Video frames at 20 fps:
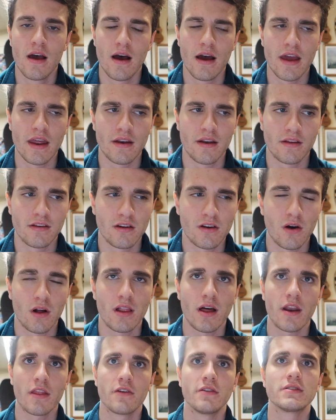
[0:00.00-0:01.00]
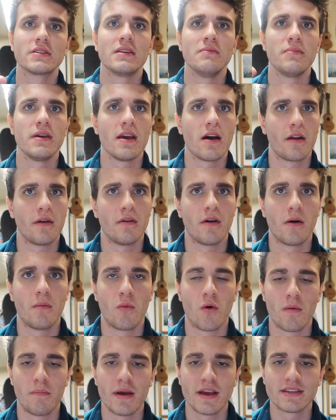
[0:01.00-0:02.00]
And, you know, a lot of those can be on a
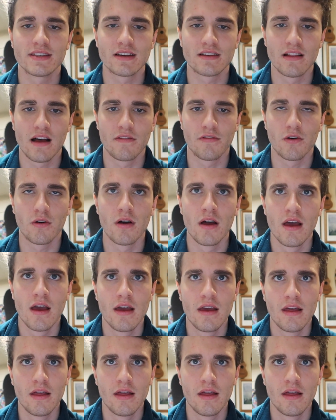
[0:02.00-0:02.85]
more basic level